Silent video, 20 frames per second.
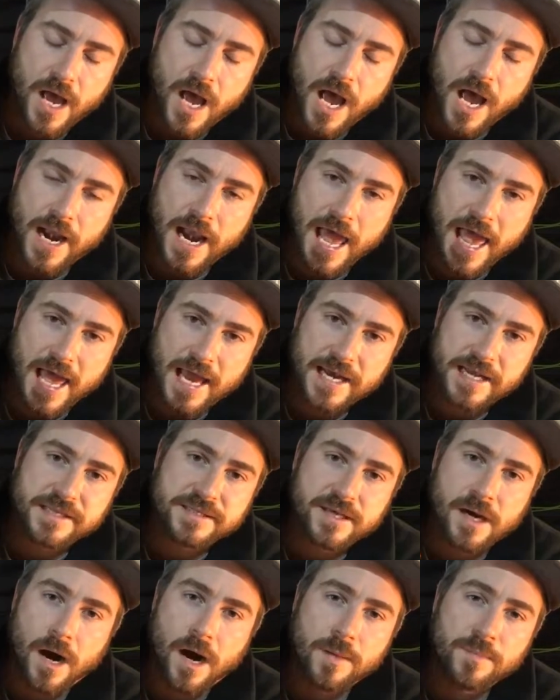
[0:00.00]
And any
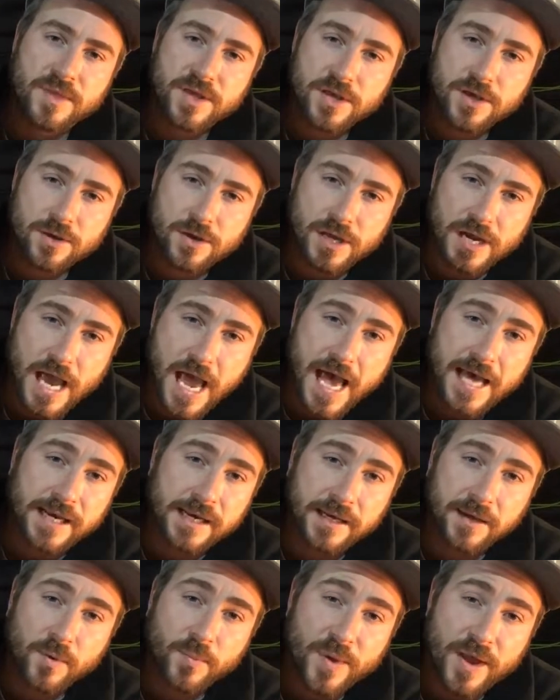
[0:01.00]
time that you can add a
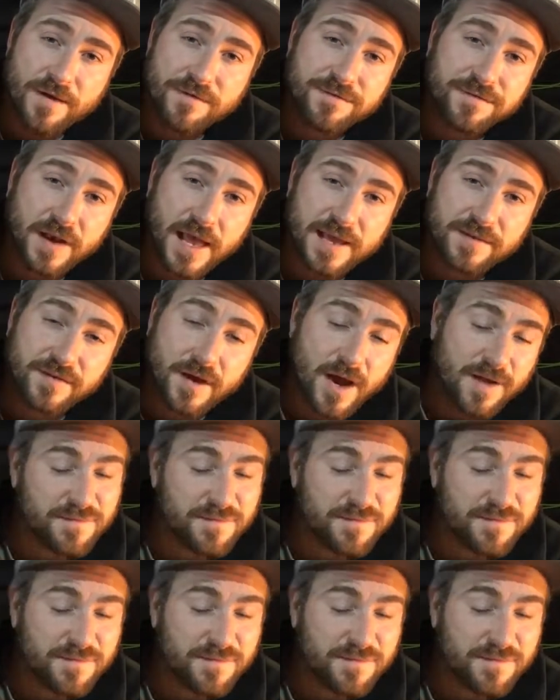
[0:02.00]
little bit of flavour,